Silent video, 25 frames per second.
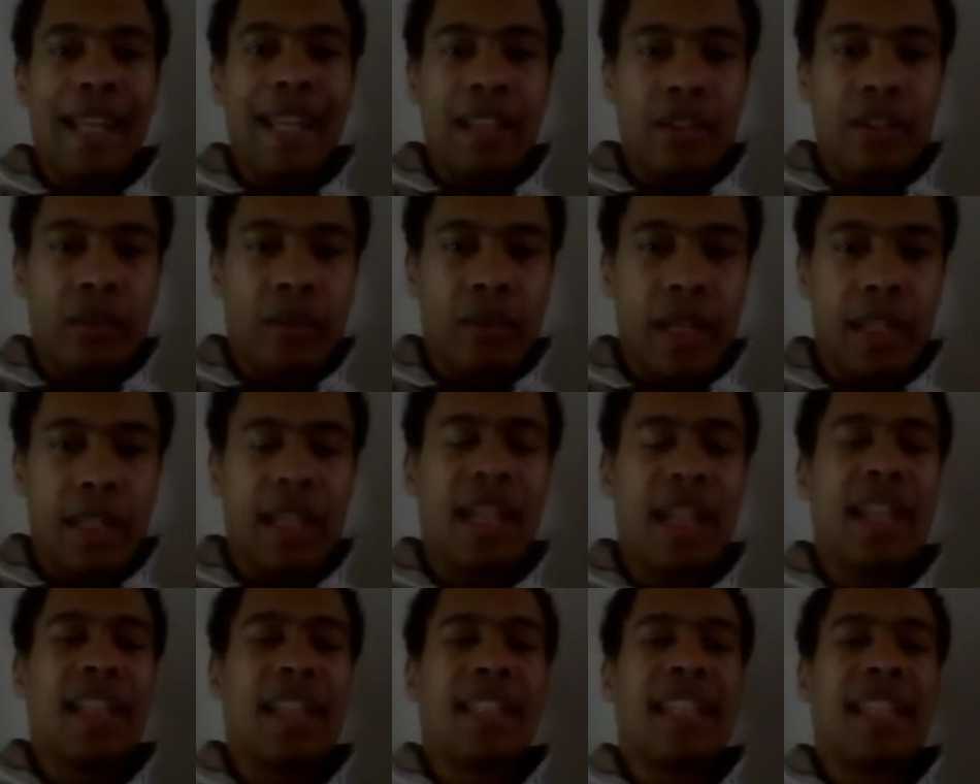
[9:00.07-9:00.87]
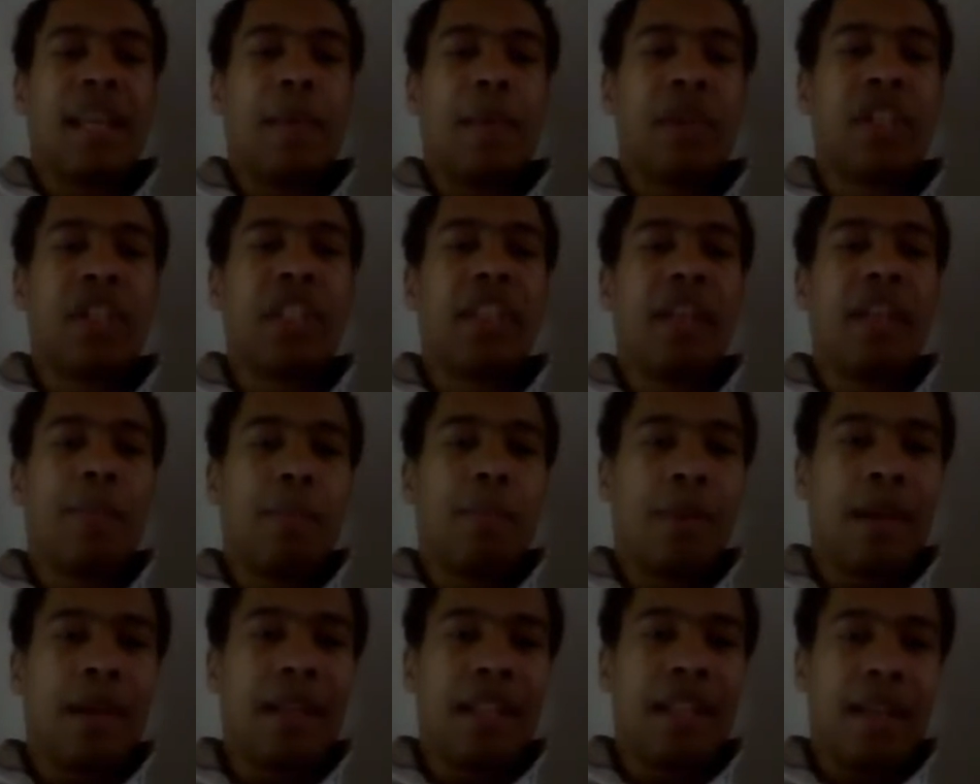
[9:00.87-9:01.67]
interest in establishing their
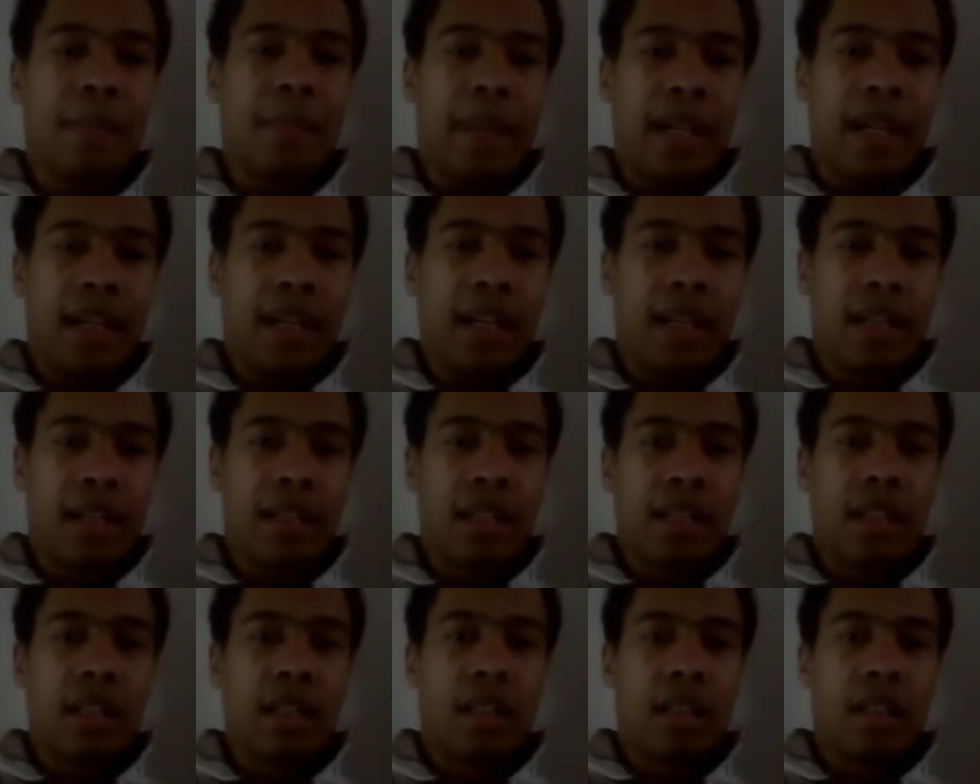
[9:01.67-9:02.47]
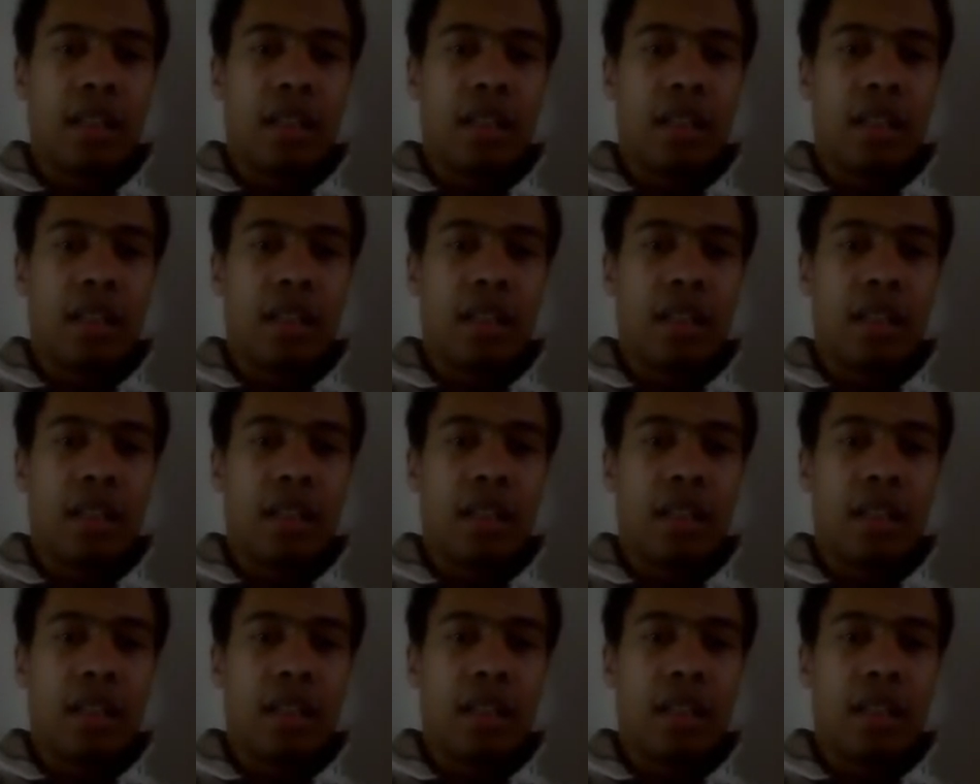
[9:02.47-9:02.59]
part in the Americas,